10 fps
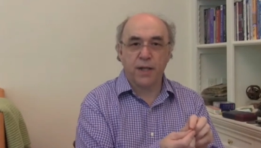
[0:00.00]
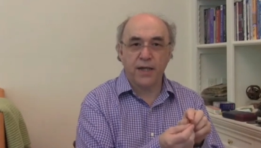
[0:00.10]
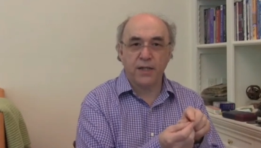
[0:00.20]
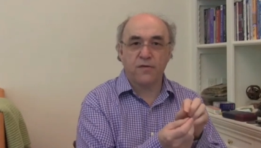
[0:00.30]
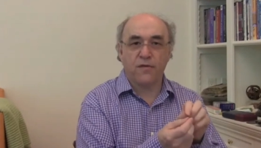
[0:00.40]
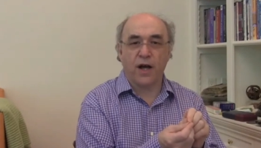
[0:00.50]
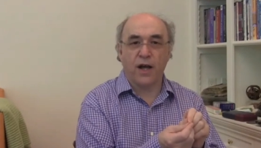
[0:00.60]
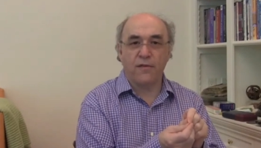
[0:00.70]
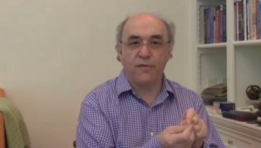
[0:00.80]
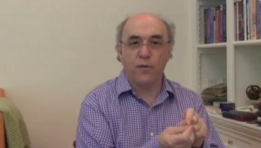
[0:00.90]
planes
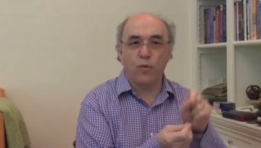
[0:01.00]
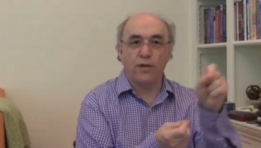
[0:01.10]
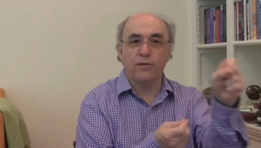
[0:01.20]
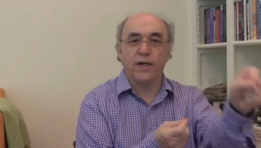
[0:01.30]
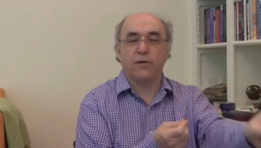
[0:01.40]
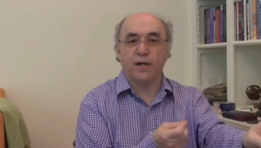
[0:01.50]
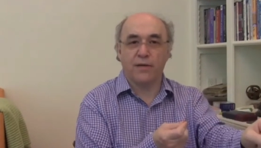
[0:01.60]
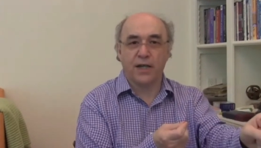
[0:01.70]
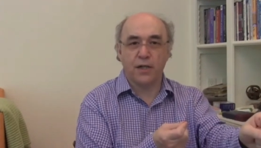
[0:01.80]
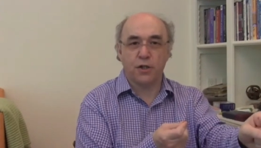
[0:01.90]
fly from one radio
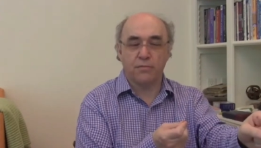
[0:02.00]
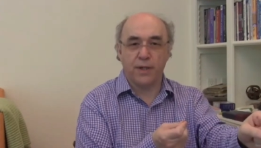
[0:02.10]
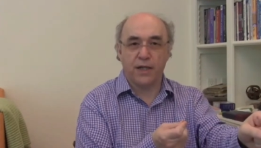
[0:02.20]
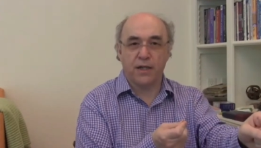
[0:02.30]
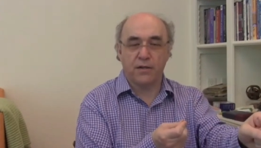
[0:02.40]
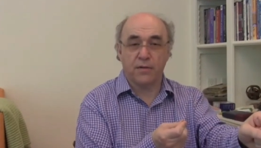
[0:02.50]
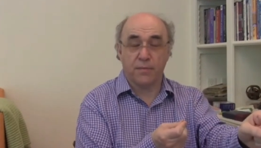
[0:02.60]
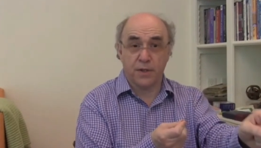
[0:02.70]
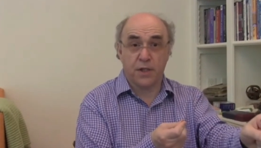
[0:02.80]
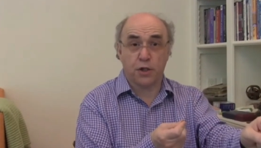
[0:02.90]
navigation beacon, the
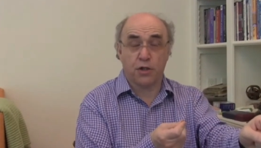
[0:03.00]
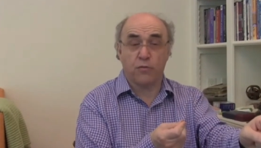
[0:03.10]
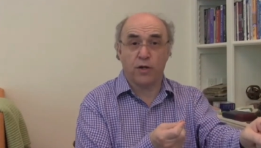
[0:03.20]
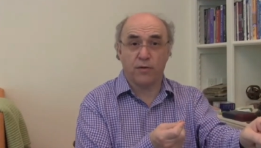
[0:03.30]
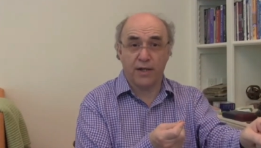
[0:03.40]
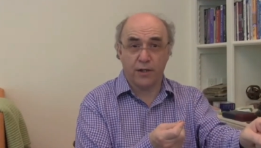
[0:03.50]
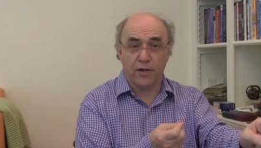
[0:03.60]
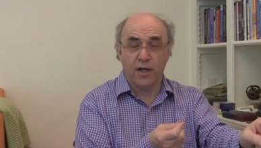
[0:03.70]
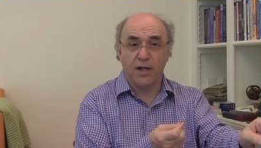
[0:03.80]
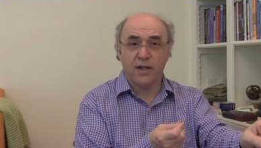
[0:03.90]
position of one radio
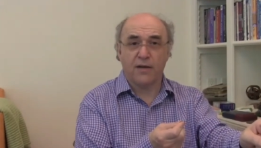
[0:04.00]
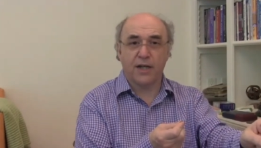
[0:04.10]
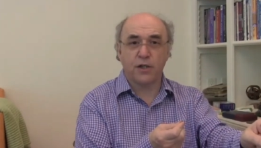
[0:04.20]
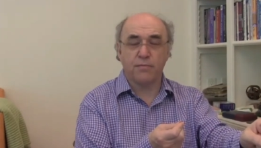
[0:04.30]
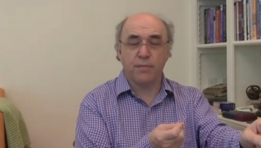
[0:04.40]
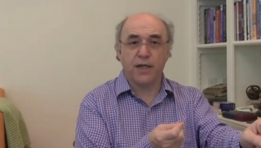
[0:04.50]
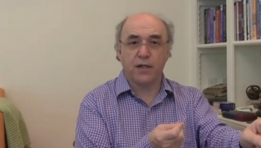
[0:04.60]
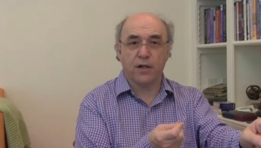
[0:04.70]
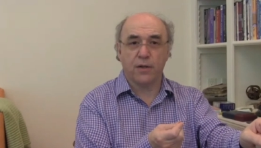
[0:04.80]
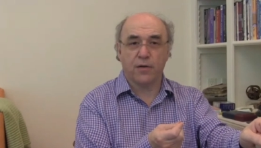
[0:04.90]
navigation
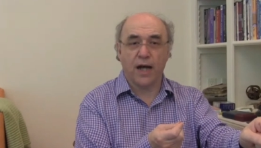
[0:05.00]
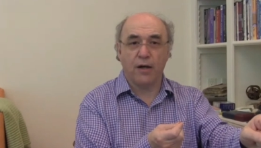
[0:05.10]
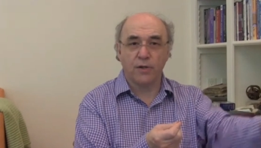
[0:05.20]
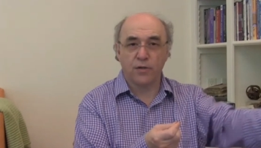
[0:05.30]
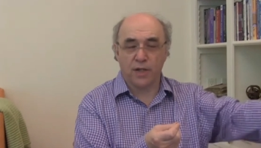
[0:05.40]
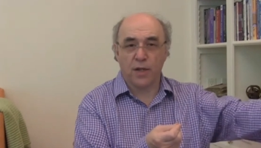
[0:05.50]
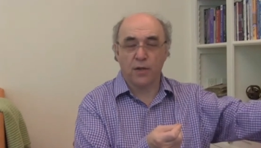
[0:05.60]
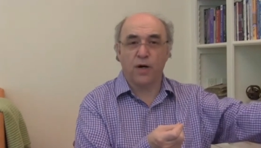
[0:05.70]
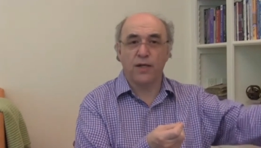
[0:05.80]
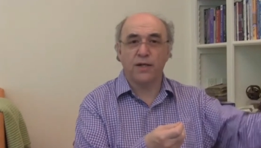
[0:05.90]
beacon on the ground to another
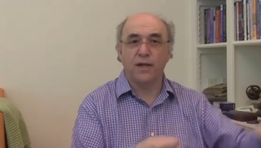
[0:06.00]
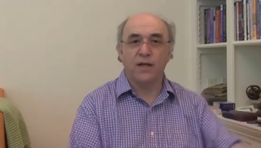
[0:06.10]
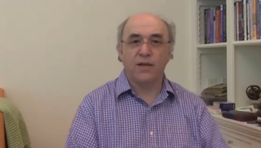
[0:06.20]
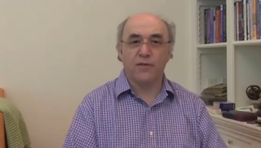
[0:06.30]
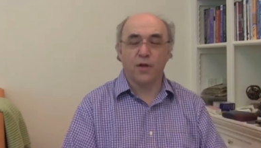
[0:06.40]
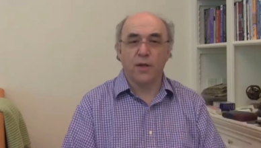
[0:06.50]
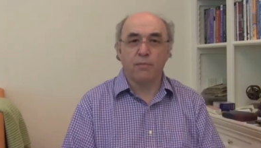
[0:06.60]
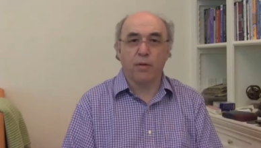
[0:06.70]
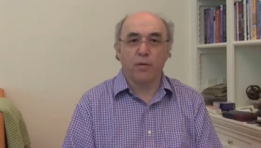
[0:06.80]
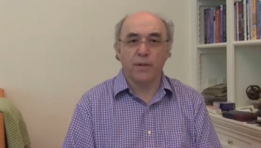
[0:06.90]
one, even though they're
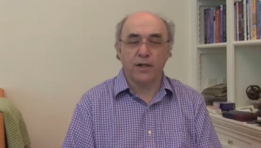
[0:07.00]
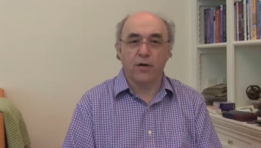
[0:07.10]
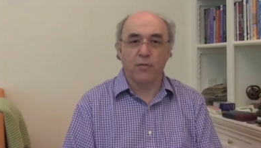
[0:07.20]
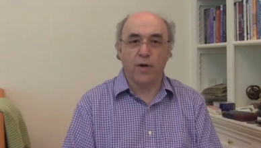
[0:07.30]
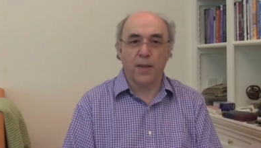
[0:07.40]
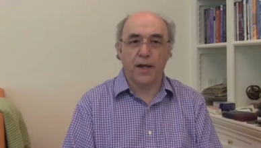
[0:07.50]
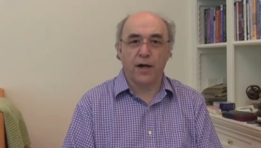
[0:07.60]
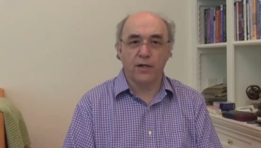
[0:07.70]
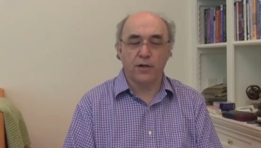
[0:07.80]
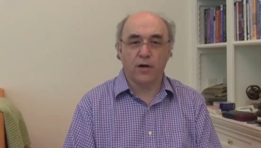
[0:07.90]
probably knowing where they
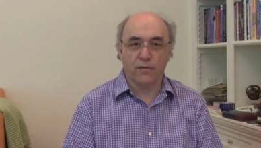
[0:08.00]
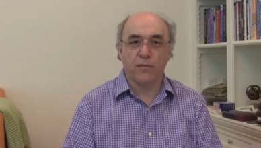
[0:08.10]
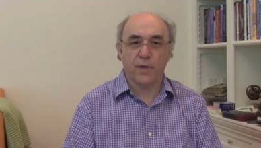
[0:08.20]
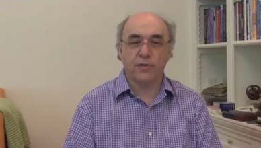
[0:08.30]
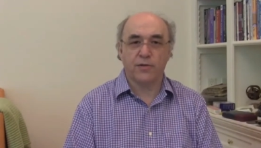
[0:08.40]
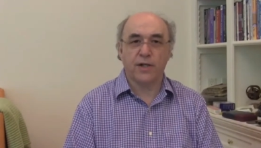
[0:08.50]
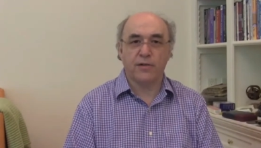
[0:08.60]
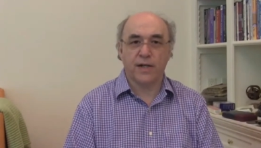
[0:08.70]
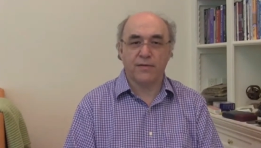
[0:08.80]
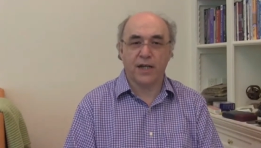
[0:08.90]
are, not from those radio
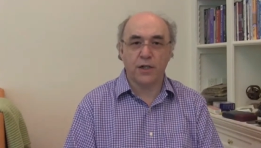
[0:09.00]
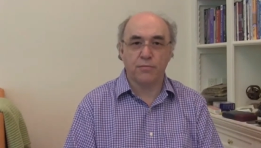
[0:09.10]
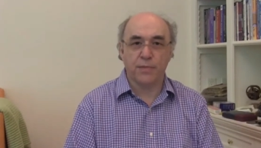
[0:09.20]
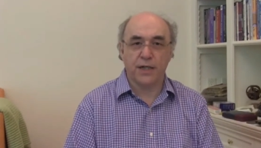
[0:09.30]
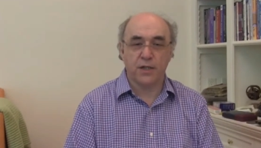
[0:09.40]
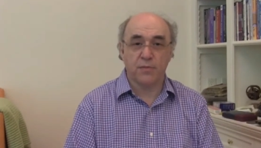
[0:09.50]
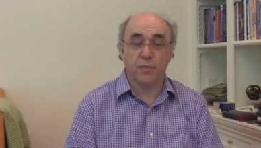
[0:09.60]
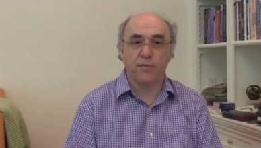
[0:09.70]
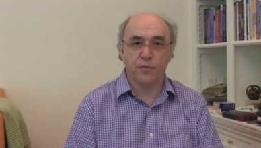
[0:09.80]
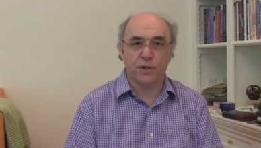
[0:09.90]
navigation beacons,
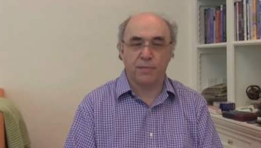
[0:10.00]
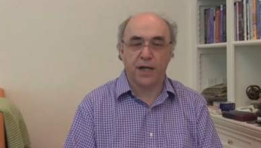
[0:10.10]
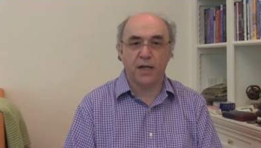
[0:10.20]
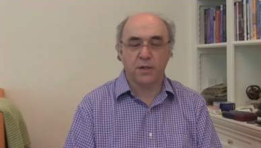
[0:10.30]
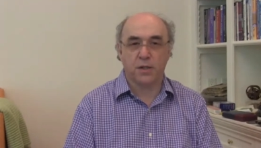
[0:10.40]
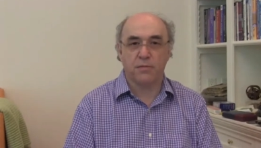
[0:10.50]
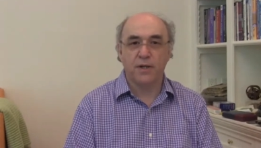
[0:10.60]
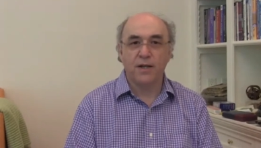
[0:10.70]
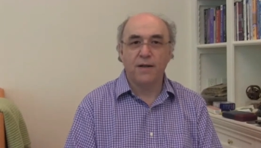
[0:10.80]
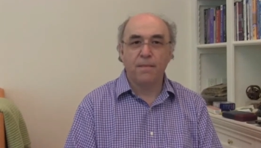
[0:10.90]
but from GPS.
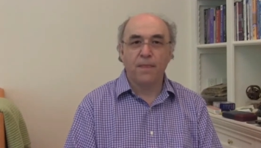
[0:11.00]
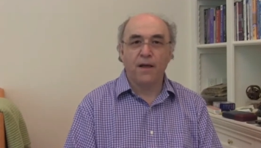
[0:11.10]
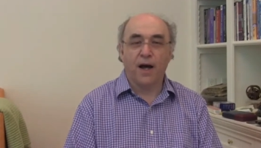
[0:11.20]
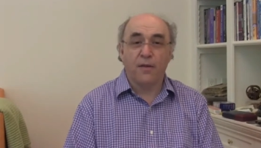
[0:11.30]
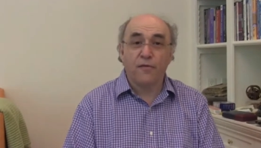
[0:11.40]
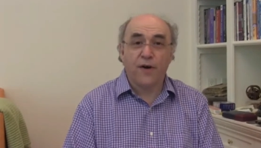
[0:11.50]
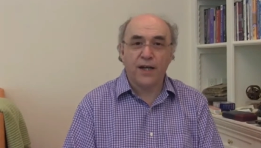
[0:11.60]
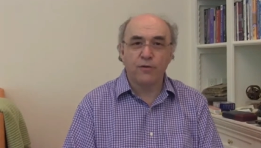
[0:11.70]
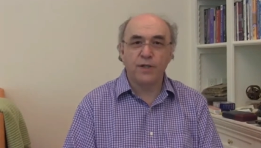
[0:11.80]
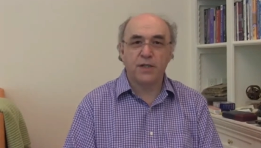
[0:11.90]
And the
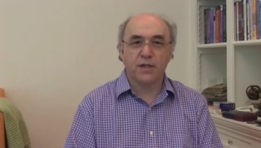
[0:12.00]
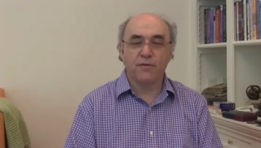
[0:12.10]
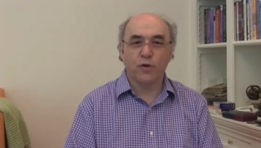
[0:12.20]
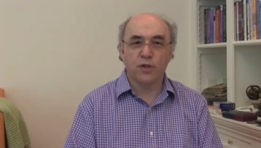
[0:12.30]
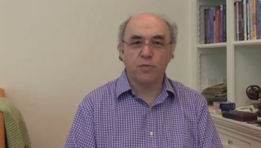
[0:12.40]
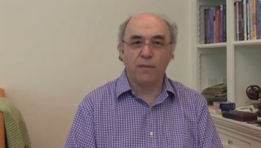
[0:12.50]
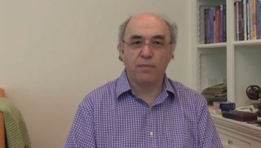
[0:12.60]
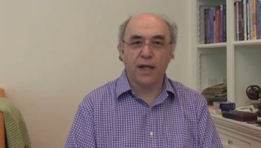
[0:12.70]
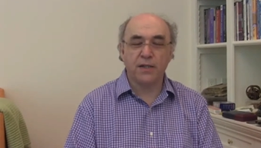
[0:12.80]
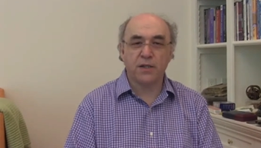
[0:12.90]
final reason, of course, why
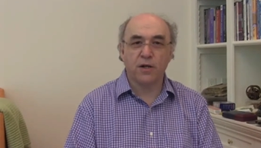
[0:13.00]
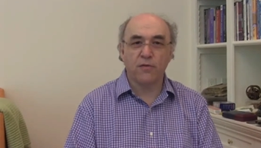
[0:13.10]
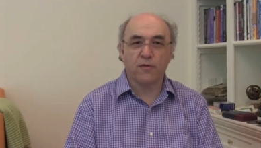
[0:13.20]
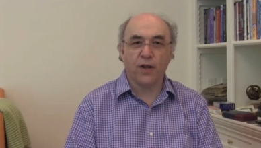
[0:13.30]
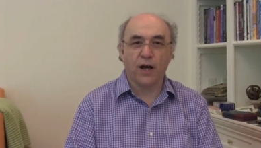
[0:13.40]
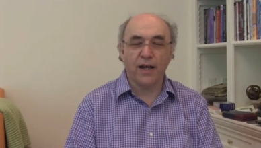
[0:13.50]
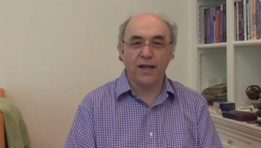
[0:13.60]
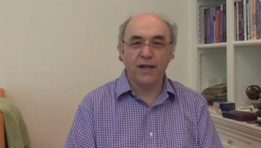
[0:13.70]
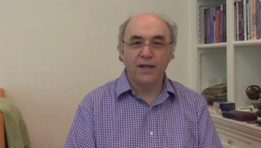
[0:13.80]
planes don't fly